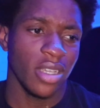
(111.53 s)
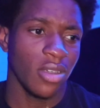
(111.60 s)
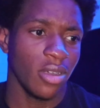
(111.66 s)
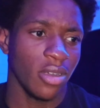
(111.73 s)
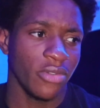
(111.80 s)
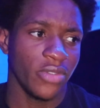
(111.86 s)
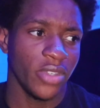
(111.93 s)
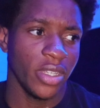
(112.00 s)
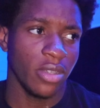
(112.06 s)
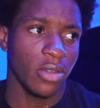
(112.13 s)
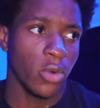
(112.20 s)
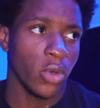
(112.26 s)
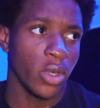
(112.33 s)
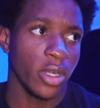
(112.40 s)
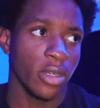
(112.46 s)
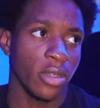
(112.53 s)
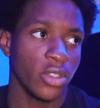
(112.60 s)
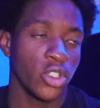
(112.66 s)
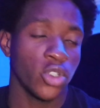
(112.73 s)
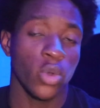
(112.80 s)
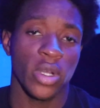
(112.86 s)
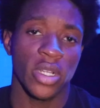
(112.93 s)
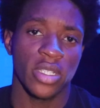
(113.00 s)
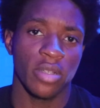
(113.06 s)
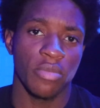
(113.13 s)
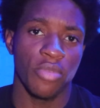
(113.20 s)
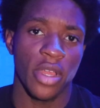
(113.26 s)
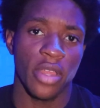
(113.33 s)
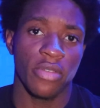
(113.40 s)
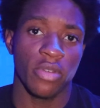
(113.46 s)
coughing or shortness of
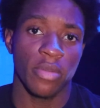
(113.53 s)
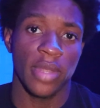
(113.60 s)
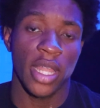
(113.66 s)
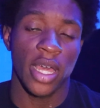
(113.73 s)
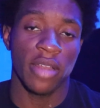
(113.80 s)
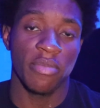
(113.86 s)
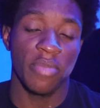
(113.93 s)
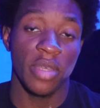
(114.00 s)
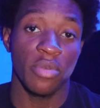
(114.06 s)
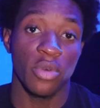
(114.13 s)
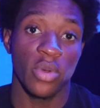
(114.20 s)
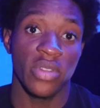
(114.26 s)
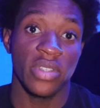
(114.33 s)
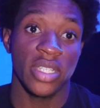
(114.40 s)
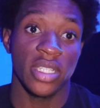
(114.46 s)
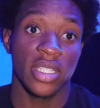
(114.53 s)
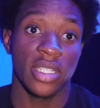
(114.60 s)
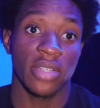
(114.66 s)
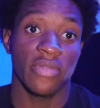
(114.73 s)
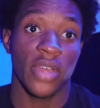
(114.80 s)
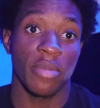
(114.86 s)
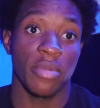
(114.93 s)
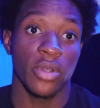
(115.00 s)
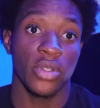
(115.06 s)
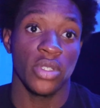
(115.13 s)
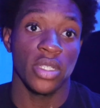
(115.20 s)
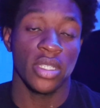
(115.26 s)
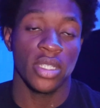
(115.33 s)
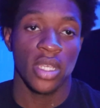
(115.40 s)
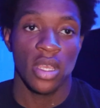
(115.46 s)
breath from a lot of people with cystic
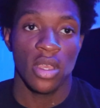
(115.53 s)
fibrosis,